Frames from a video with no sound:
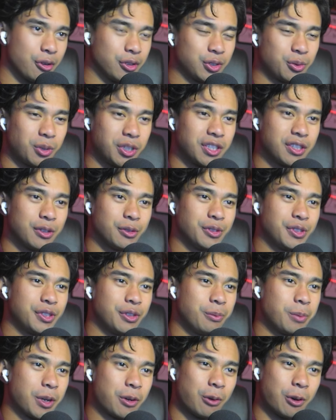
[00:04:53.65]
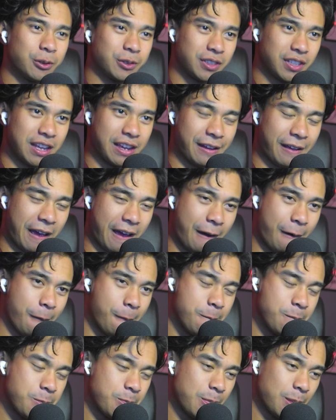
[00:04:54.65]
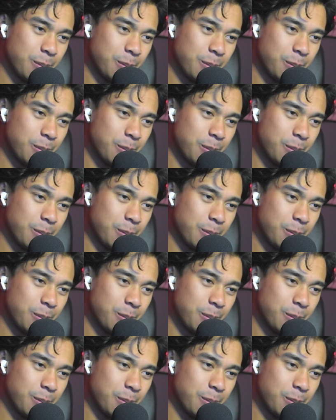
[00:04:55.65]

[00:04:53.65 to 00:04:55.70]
It's one of those stupid quotes like how